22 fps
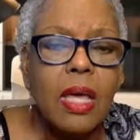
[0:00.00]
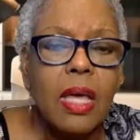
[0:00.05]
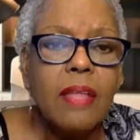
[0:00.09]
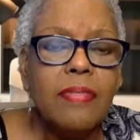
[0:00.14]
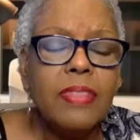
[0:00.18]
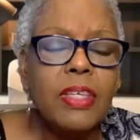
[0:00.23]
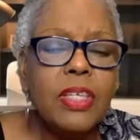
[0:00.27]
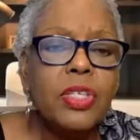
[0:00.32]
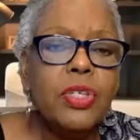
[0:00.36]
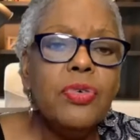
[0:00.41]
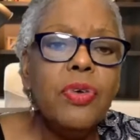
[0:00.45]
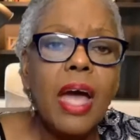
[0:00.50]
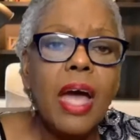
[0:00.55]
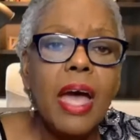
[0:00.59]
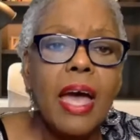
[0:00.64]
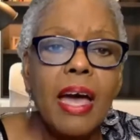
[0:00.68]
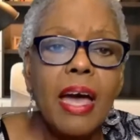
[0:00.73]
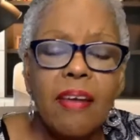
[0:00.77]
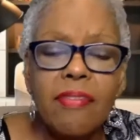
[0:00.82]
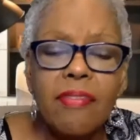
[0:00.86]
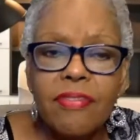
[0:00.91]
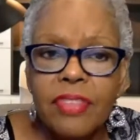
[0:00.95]
then you
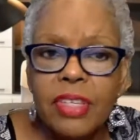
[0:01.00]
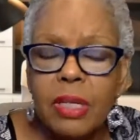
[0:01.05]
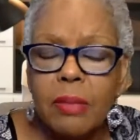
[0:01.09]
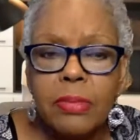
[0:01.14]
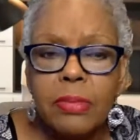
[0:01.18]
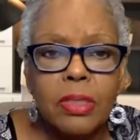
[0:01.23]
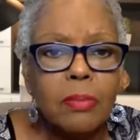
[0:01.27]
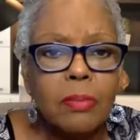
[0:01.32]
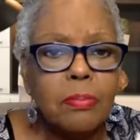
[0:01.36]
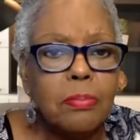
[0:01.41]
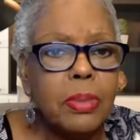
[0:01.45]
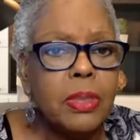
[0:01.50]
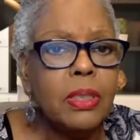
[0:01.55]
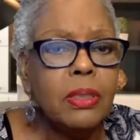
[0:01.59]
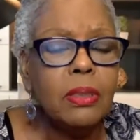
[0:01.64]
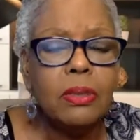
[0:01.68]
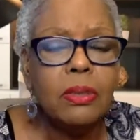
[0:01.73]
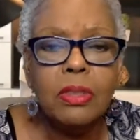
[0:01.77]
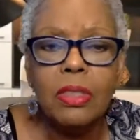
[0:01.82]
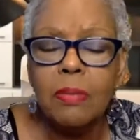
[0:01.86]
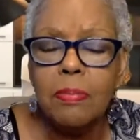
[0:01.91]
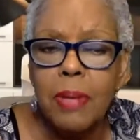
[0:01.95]
have them to
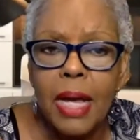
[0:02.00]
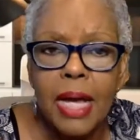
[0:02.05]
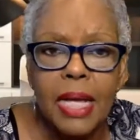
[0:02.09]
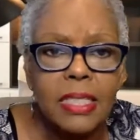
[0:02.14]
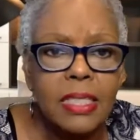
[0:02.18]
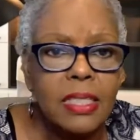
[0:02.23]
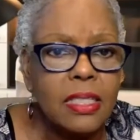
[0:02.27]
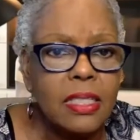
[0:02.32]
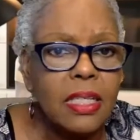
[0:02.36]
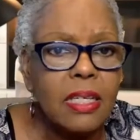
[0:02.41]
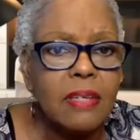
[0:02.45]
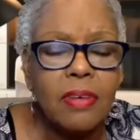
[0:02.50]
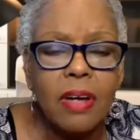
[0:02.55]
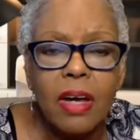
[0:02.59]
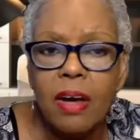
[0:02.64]
build capacity